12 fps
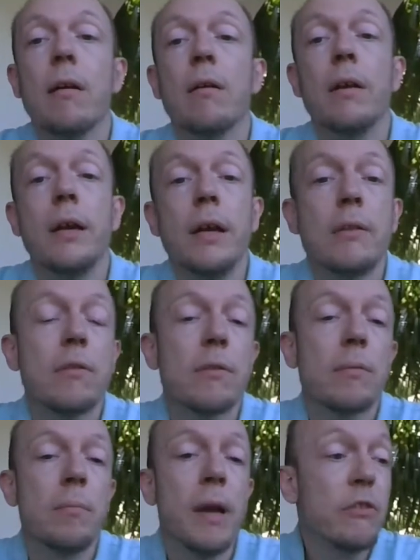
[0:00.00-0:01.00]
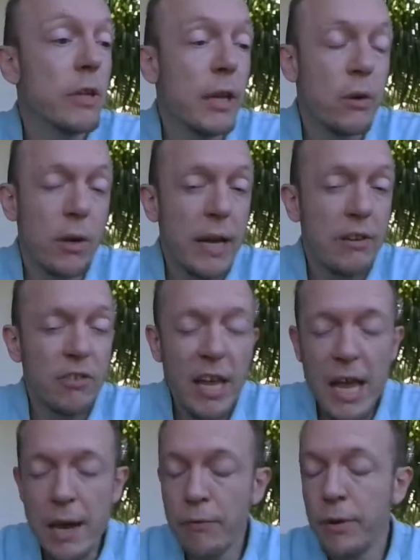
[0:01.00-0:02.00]
it basically collects
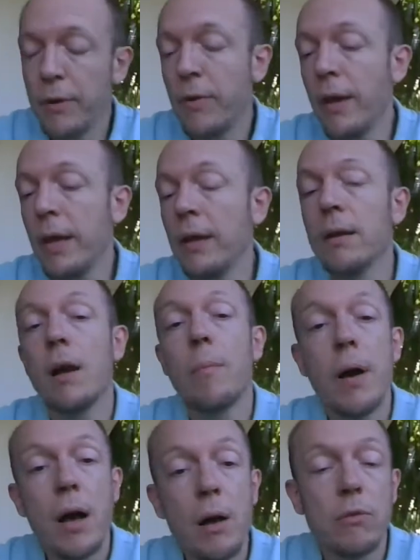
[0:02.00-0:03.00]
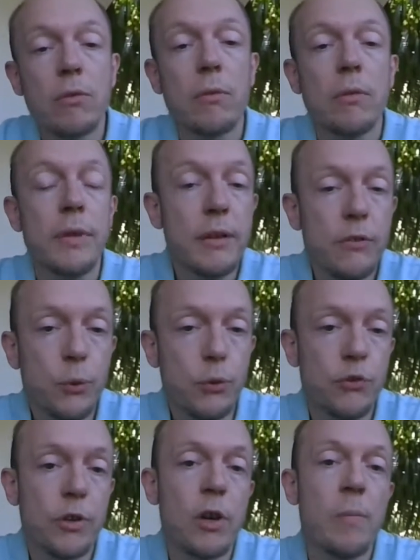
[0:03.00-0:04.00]
everything about that
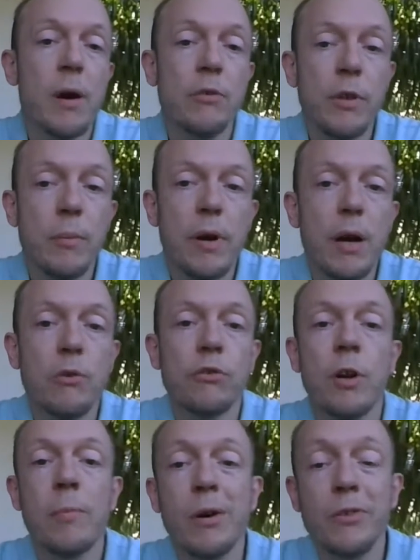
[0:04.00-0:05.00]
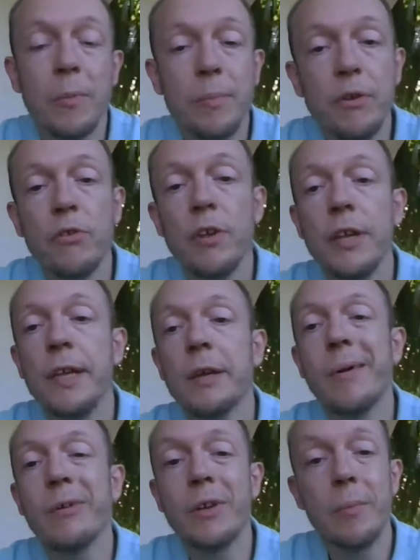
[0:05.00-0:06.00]
user, about the browser, about their PC,
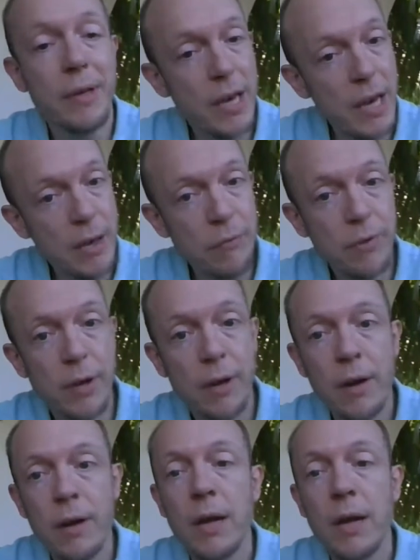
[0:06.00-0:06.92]
about their behavior,